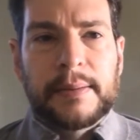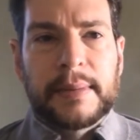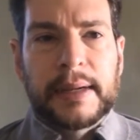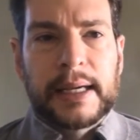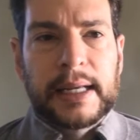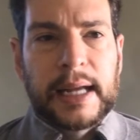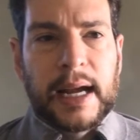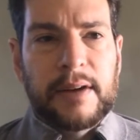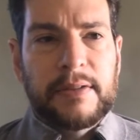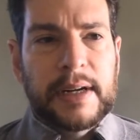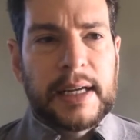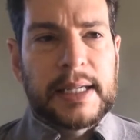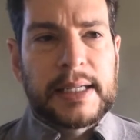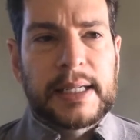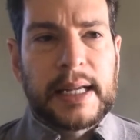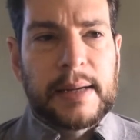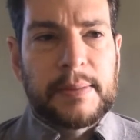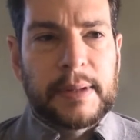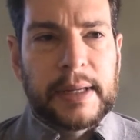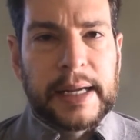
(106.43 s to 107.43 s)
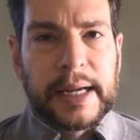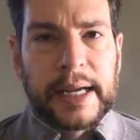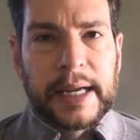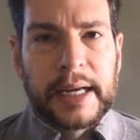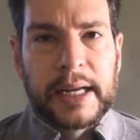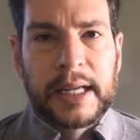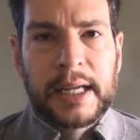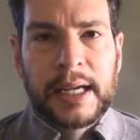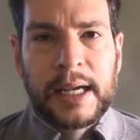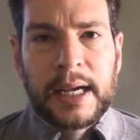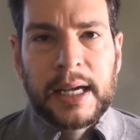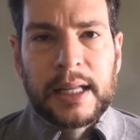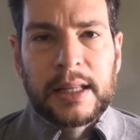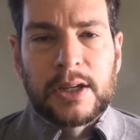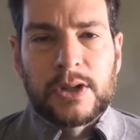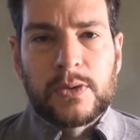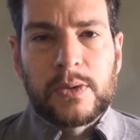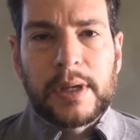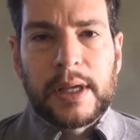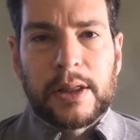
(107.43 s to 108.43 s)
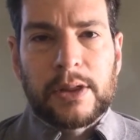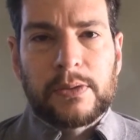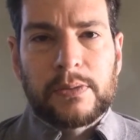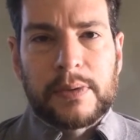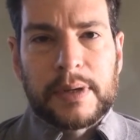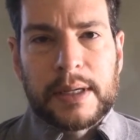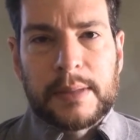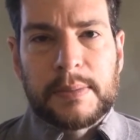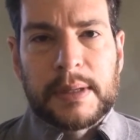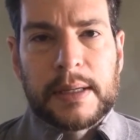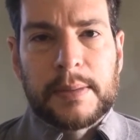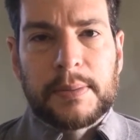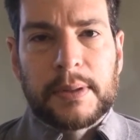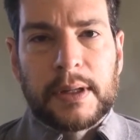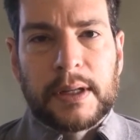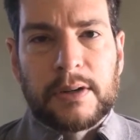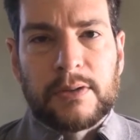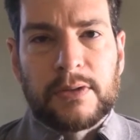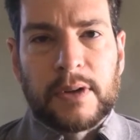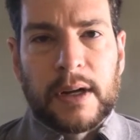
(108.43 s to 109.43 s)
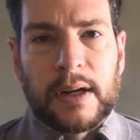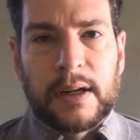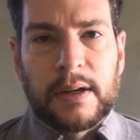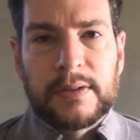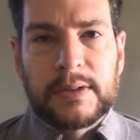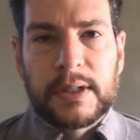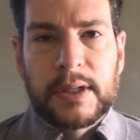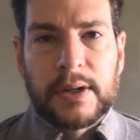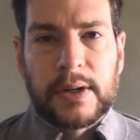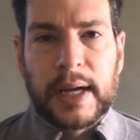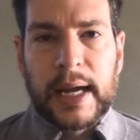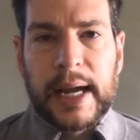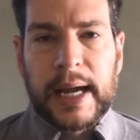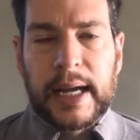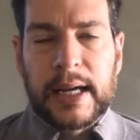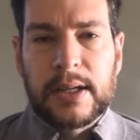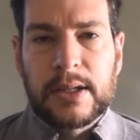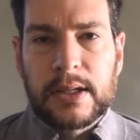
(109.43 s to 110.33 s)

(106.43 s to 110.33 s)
in every estate plan, there's really three people involved, okay?